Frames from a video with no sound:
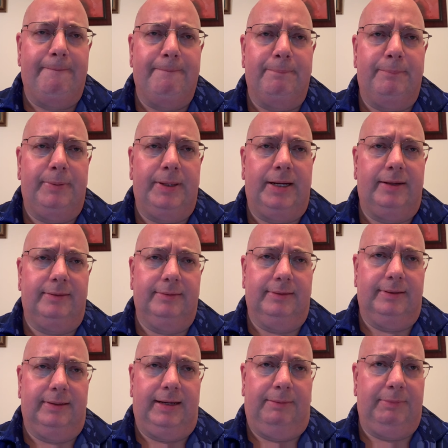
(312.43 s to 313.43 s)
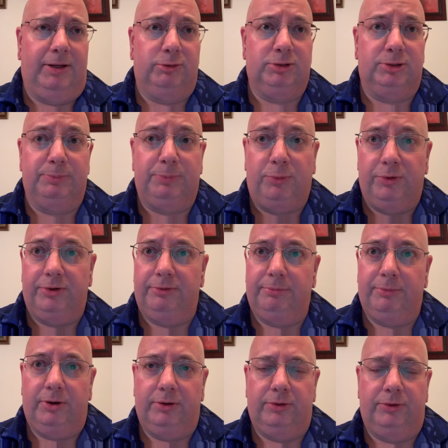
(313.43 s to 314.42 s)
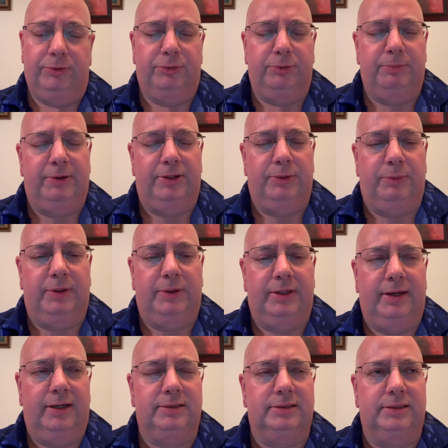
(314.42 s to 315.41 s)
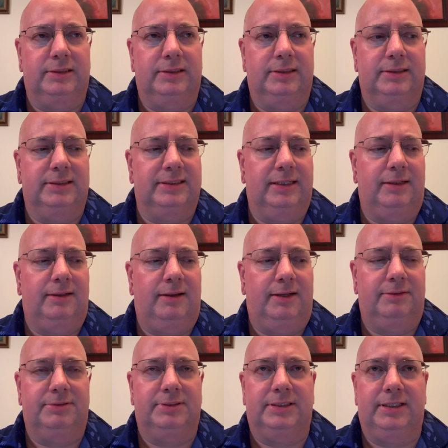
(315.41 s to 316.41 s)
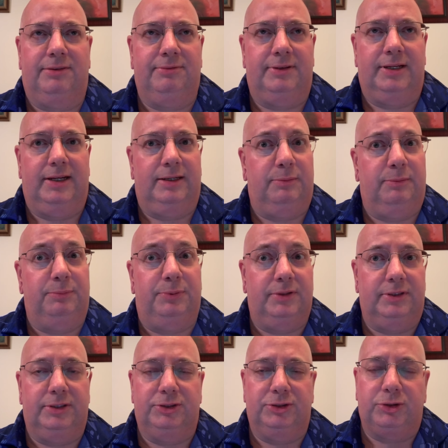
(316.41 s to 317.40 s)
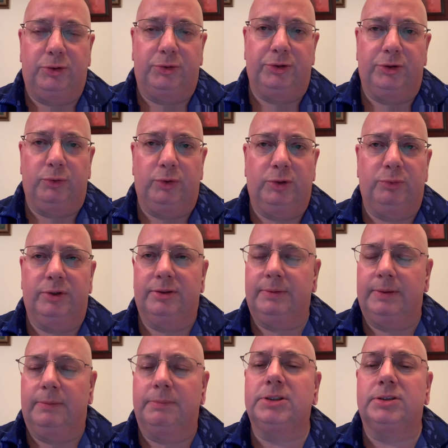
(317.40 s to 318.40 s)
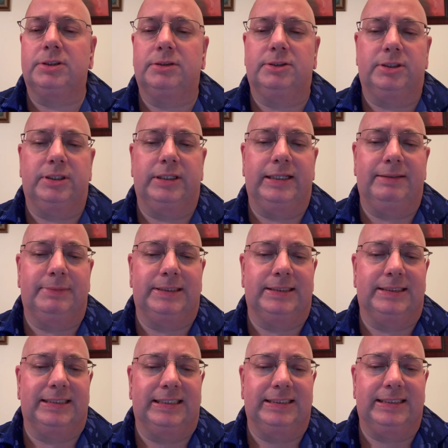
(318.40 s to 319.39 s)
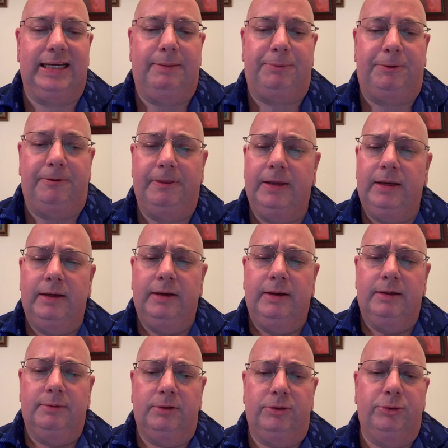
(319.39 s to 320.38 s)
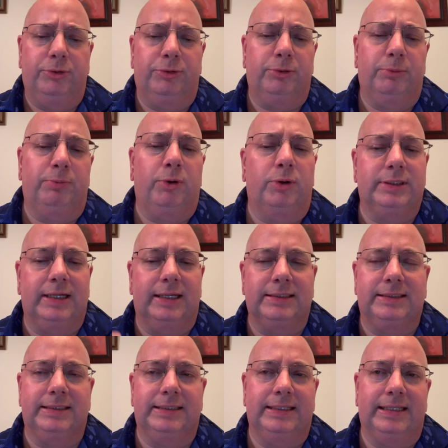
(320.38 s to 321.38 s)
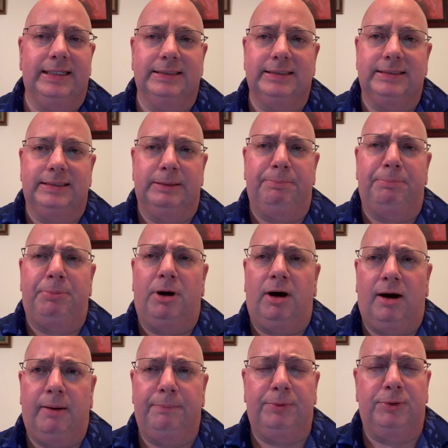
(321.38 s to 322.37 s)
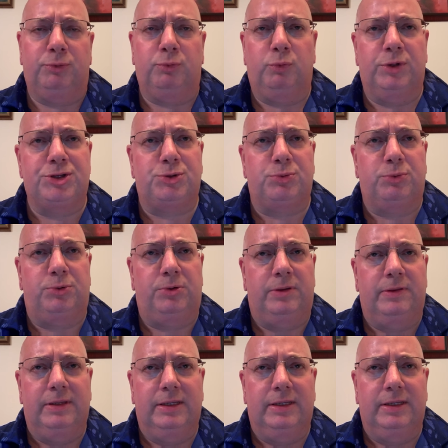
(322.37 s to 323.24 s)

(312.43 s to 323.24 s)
But I'm not a supporter of Martin Luther, by the way. He actually has said a lot of stuff that I completely don't agree with, but I'm just using him as an example. Luther protested against the pomp and ritual